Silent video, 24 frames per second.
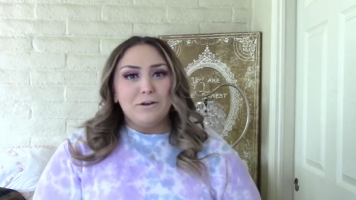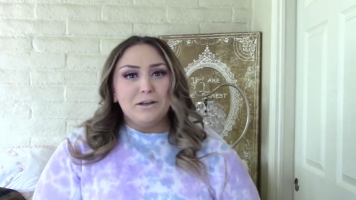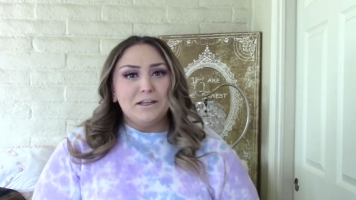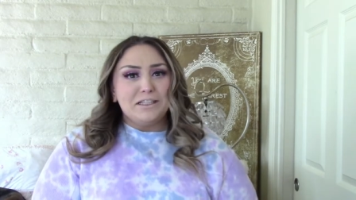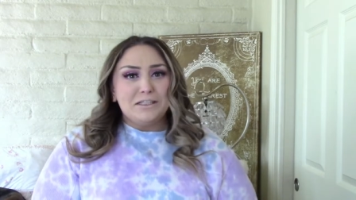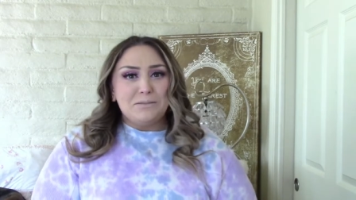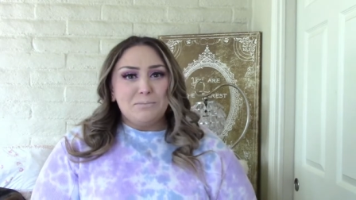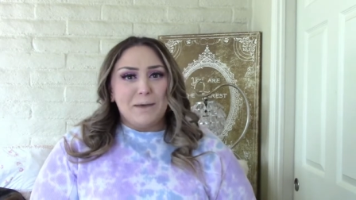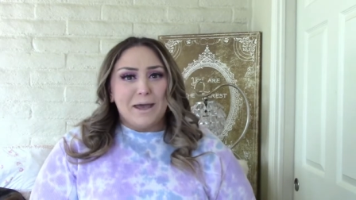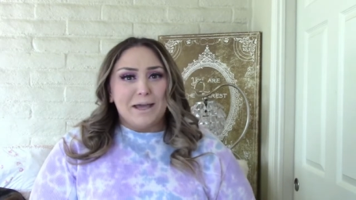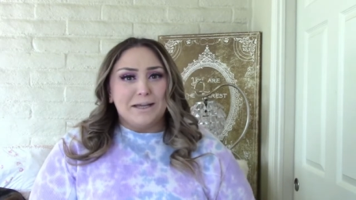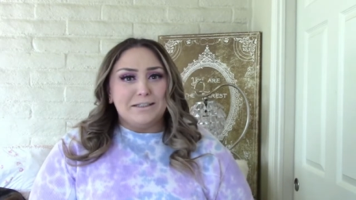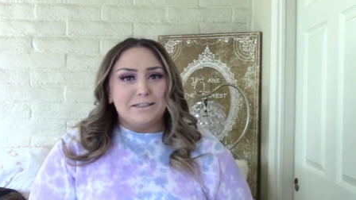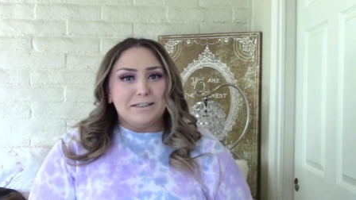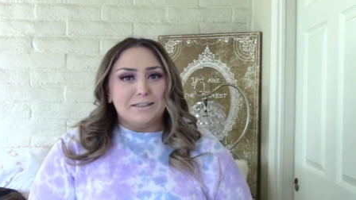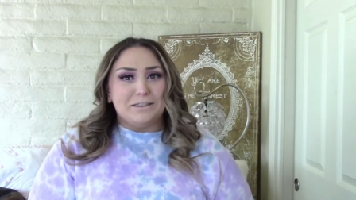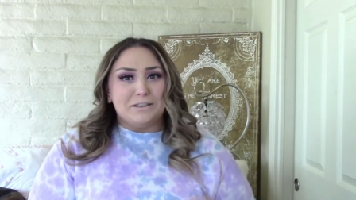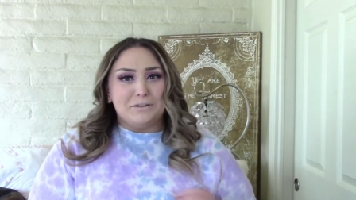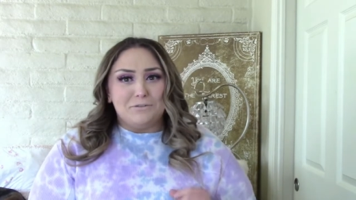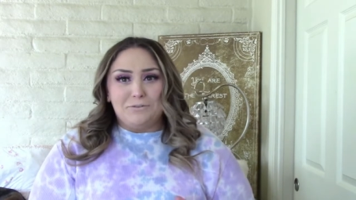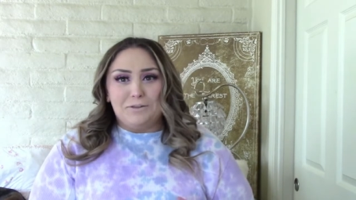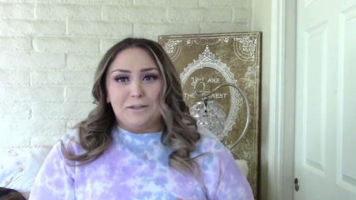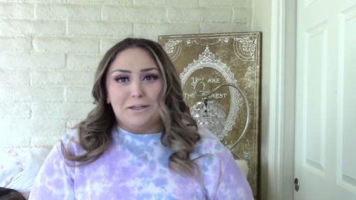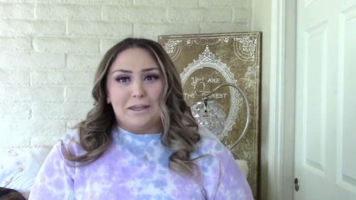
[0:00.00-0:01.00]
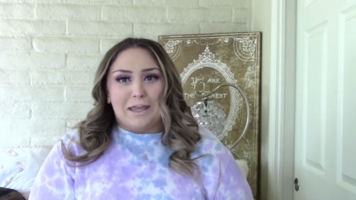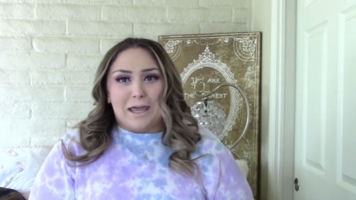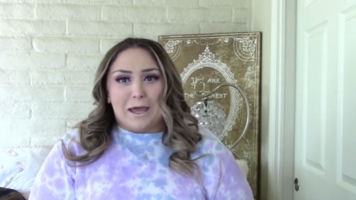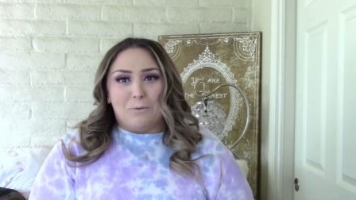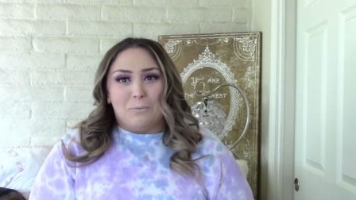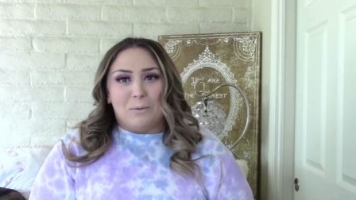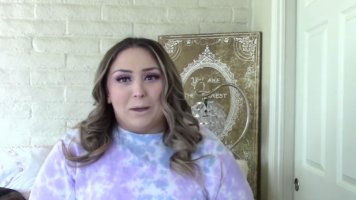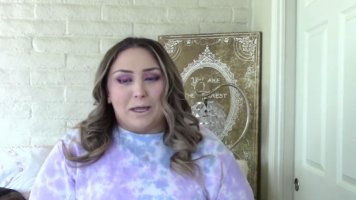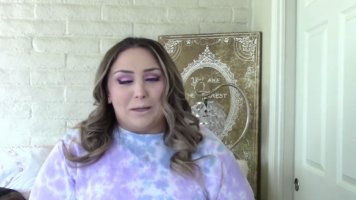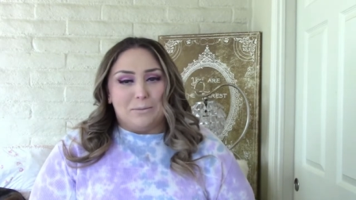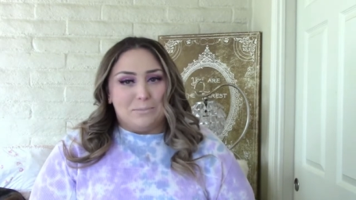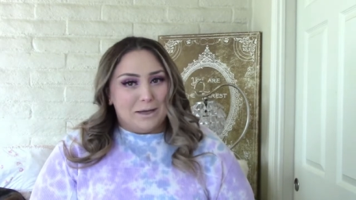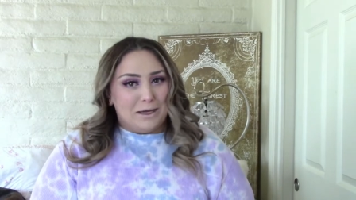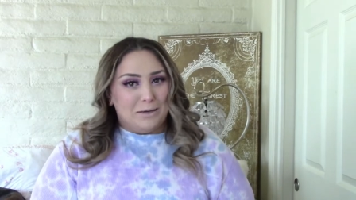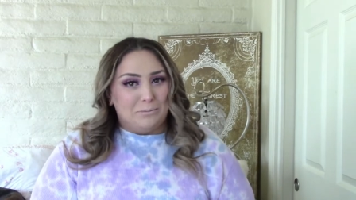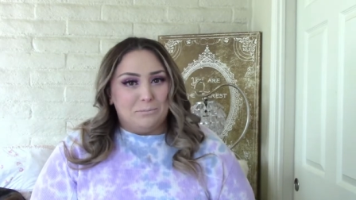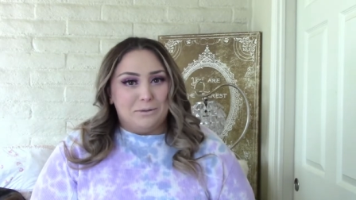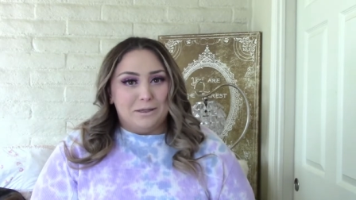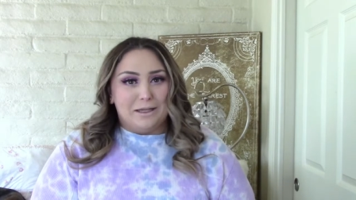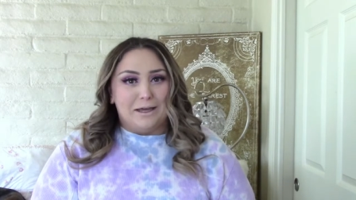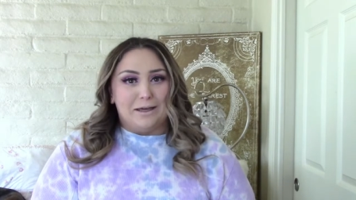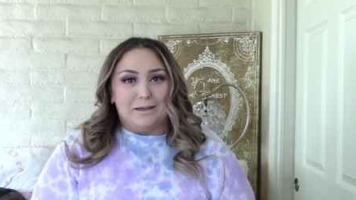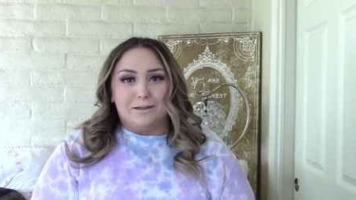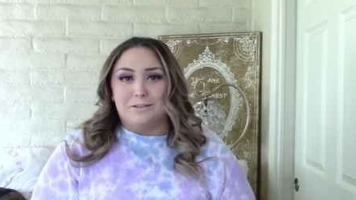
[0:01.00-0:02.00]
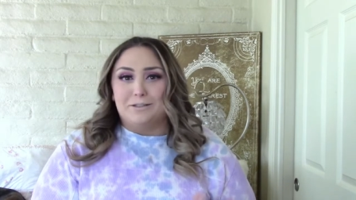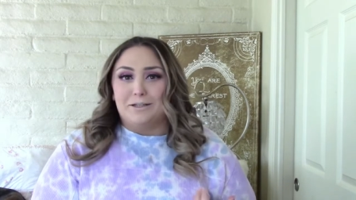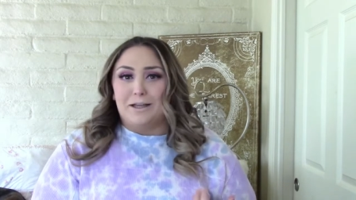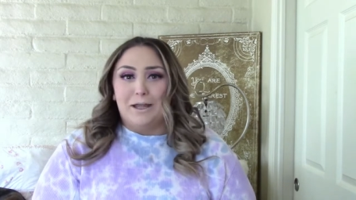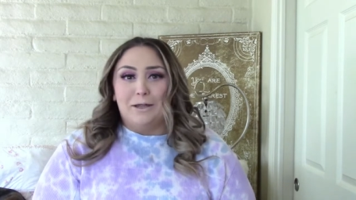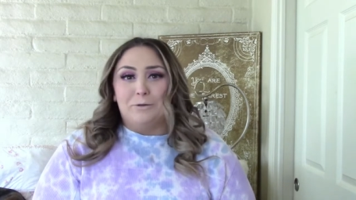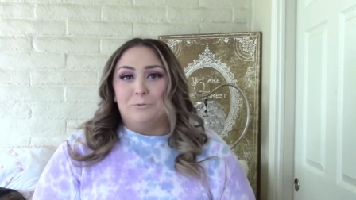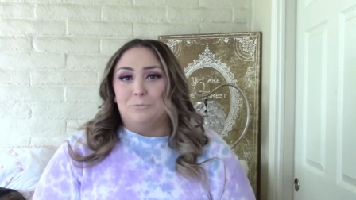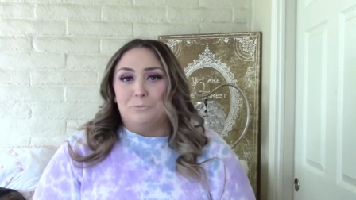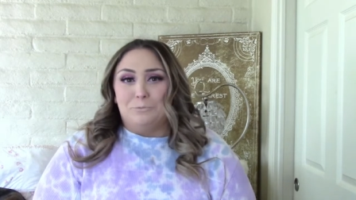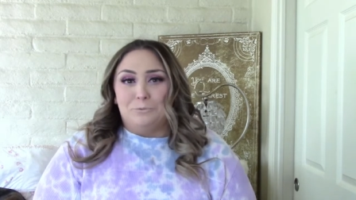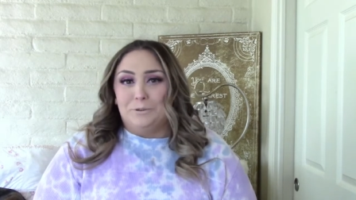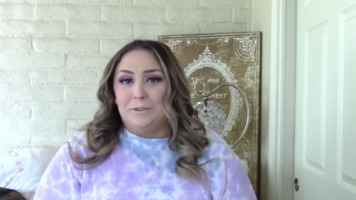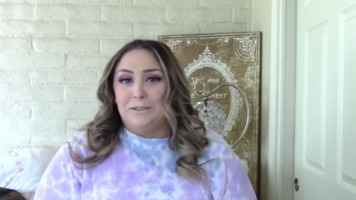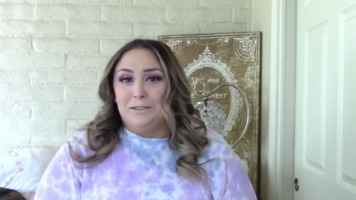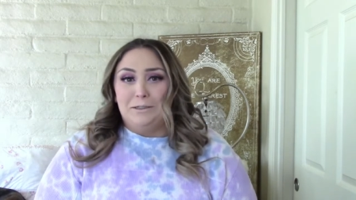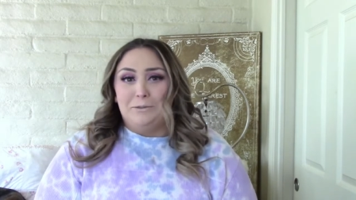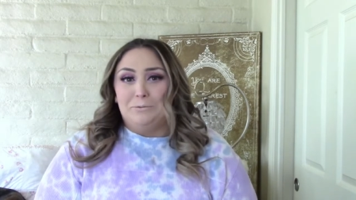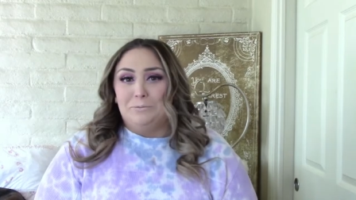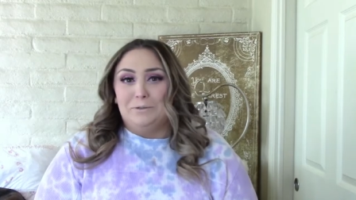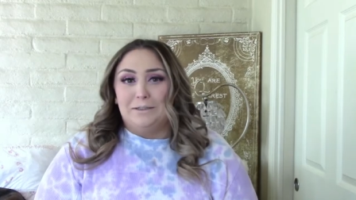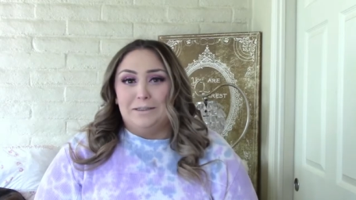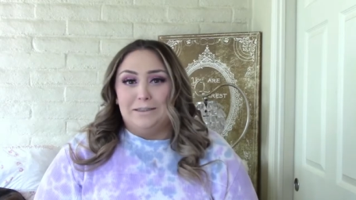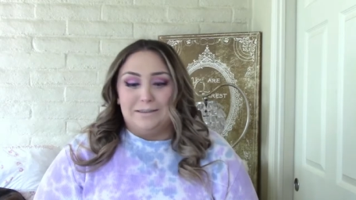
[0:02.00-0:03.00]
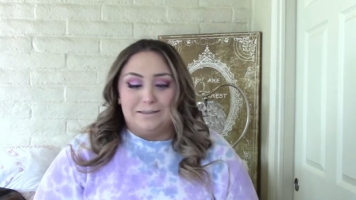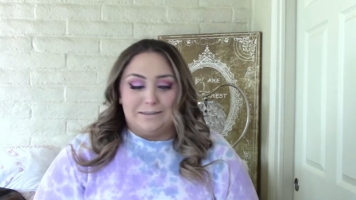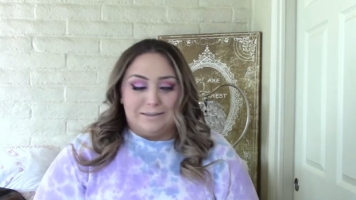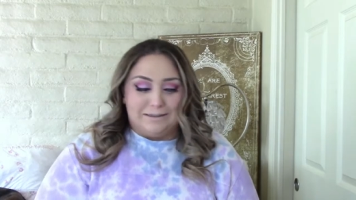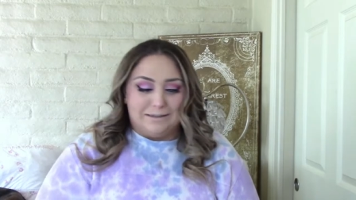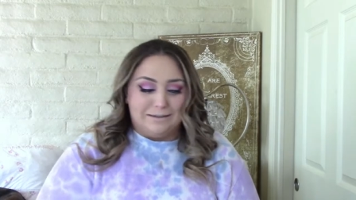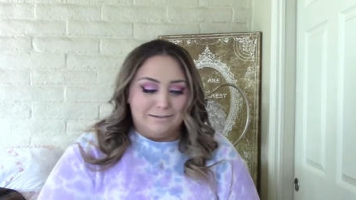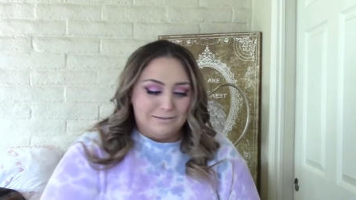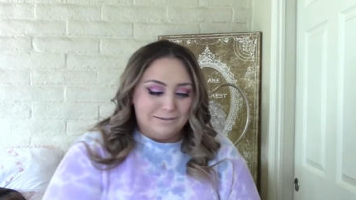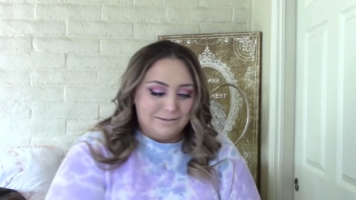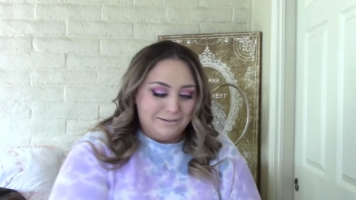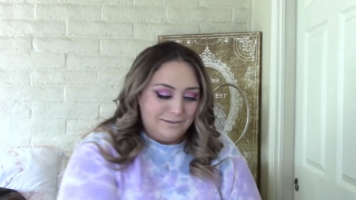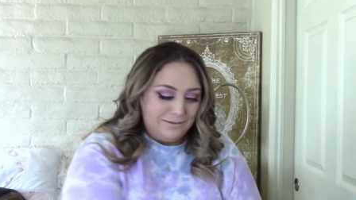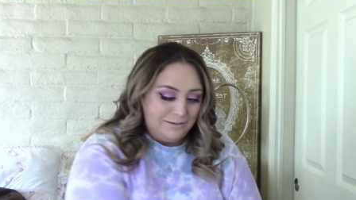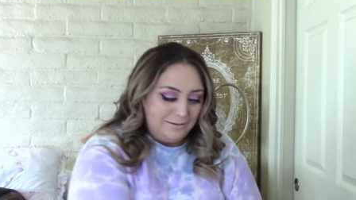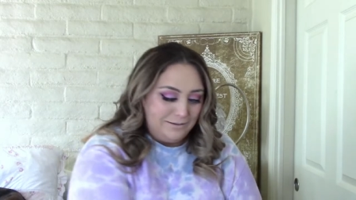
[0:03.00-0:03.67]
expected to feel that way about blush. I really, really didn't.